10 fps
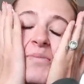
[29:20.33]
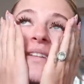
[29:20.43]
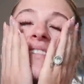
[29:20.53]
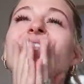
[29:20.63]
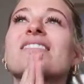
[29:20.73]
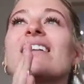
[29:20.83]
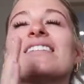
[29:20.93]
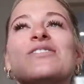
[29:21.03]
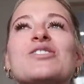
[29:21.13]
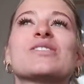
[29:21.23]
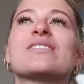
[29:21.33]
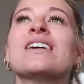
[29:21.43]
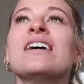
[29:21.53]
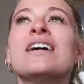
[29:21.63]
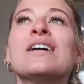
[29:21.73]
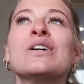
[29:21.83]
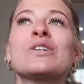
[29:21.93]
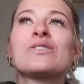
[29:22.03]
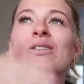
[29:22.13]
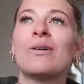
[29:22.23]
But the sun is just
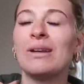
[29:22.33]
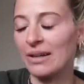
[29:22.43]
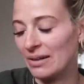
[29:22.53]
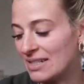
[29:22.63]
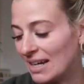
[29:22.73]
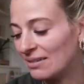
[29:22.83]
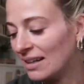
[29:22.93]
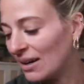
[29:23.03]
slowly going down